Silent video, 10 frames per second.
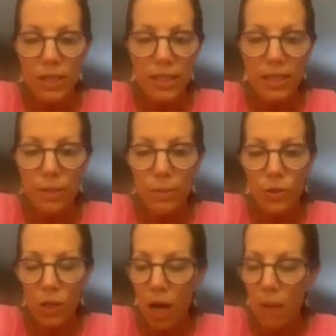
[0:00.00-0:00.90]
It's the most
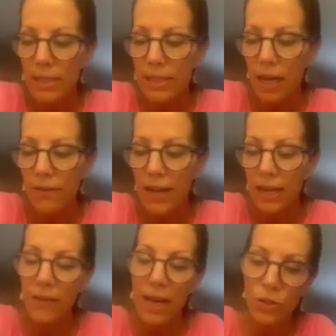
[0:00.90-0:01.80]
common side effect,
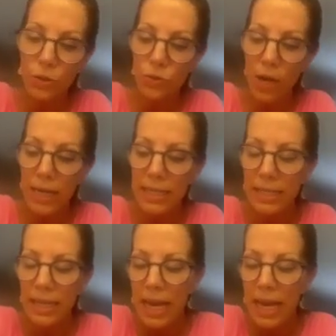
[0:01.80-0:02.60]
vaginal dryness.